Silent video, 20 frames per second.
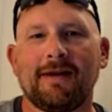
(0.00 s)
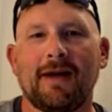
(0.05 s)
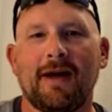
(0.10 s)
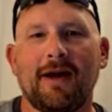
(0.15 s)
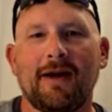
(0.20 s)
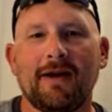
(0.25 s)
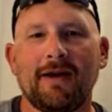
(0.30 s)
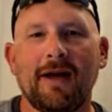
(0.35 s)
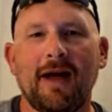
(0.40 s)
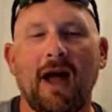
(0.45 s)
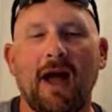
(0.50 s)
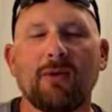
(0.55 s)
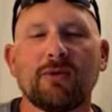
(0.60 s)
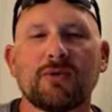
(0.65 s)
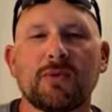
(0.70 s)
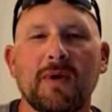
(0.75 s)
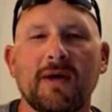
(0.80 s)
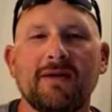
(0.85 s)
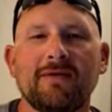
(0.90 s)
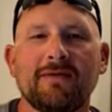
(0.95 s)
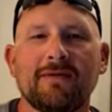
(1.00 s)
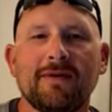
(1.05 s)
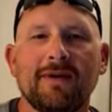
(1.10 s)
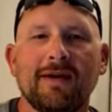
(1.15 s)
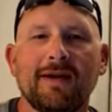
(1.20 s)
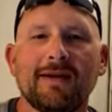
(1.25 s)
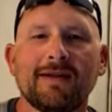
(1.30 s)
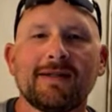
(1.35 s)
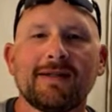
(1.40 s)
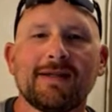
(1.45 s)
Yeah, I was
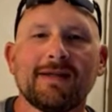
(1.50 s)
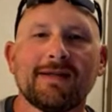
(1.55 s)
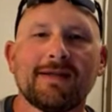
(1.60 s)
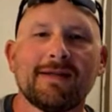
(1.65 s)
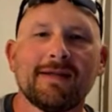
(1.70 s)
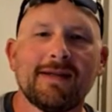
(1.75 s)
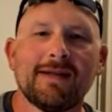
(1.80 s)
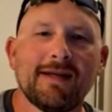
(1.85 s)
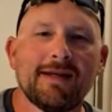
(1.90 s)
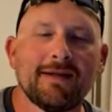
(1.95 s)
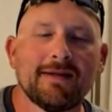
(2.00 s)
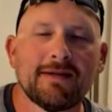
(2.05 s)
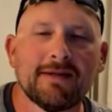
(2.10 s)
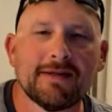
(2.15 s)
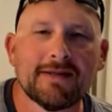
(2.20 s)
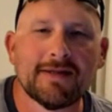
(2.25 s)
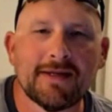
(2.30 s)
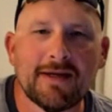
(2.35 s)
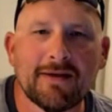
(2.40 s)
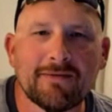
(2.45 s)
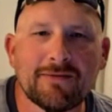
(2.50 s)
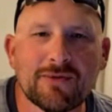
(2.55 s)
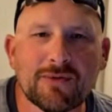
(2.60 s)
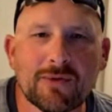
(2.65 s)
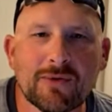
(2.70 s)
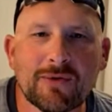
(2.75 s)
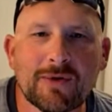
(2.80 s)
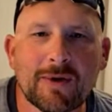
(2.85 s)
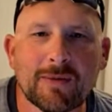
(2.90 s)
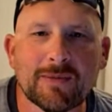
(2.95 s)
waiting to see if
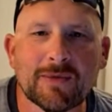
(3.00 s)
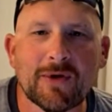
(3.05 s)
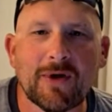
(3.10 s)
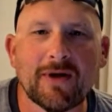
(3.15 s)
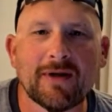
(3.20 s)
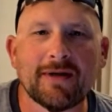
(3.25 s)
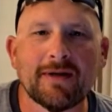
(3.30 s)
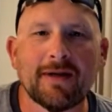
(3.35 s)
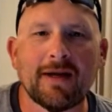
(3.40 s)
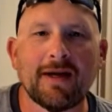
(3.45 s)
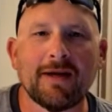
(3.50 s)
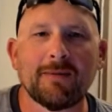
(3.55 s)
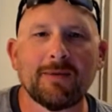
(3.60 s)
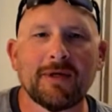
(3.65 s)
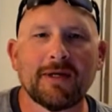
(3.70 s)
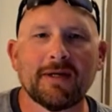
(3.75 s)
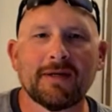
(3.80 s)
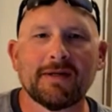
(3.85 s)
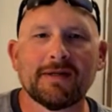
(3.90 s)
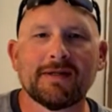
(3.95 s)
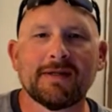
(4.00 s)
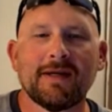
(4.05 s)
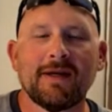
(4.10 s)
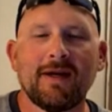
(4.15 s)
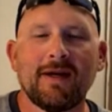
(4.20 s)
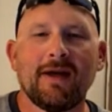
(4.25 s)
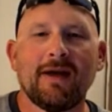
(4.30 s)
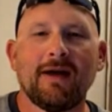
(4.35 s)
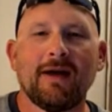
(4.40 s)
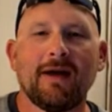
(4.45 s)
Drew comes on tonight because
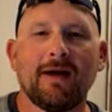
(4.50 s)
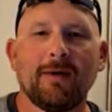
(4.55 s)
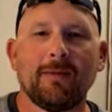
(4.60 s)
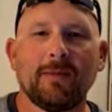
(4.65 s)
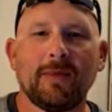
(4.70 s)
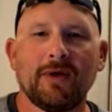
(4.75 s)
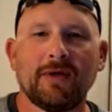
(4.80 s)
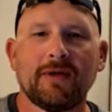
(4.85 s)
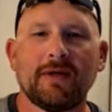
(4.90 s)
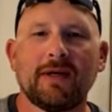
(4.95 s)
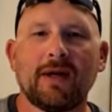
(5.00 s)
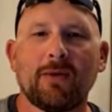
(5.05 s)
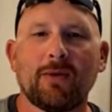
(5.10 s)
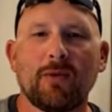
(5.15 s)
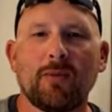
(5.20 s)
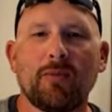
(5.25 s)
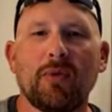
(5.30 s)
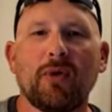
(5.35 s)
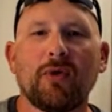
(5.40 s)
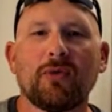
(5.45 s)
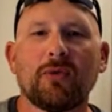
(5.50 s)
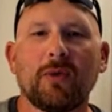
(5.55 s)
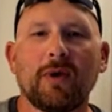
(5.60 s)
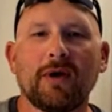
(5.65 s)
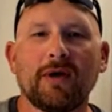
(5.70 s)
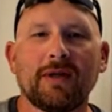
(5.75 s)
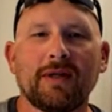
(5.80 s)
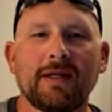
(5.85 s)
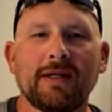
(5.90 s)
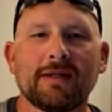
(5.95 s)
Melanie and I were both
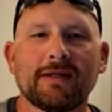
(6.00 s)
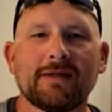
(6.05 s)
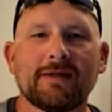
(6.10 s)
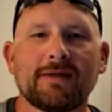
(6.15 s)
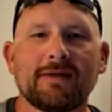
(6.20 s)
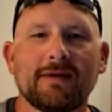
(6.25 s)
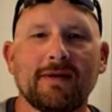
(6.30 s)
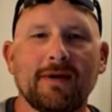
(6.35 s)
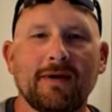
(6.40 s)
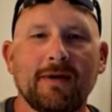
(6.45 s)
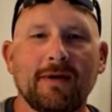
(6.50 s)
wearing these